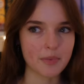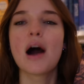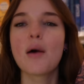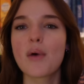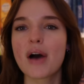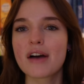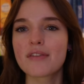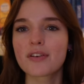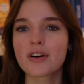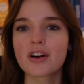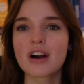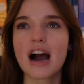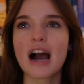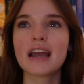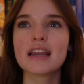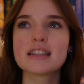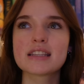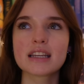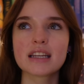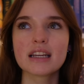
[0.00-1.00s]
However, I
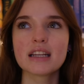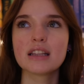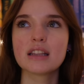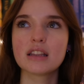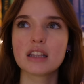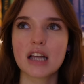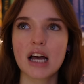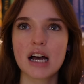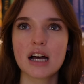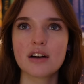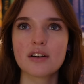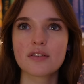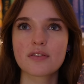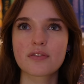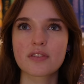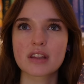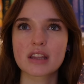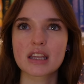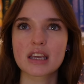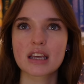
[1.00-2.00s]
didn't love
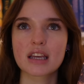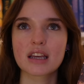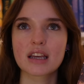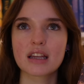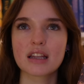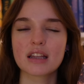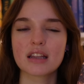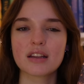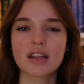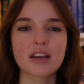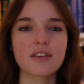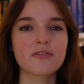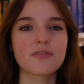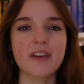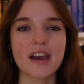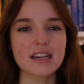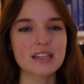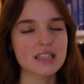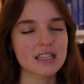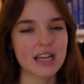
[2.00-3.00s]
the like
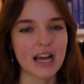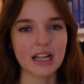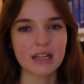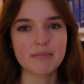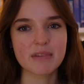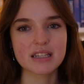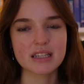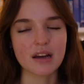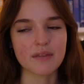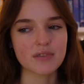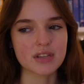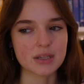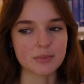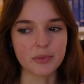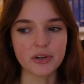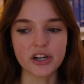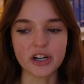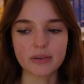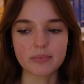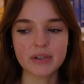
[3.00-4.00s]
fantasy elements of this
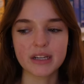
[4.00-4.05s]
book,